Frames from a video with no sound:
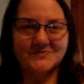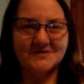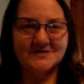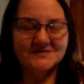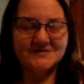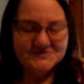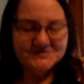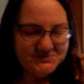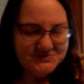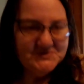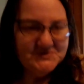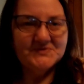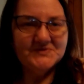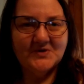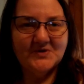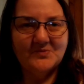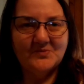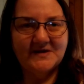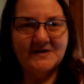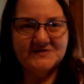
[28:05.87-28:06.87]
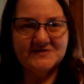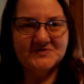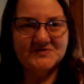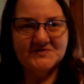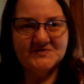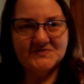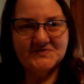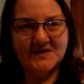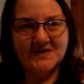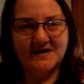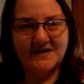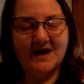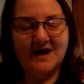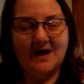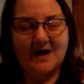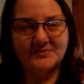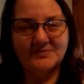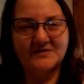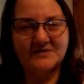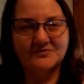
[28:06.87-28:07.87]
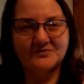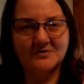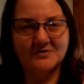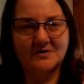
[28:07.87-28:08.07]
let's just go make this day happy for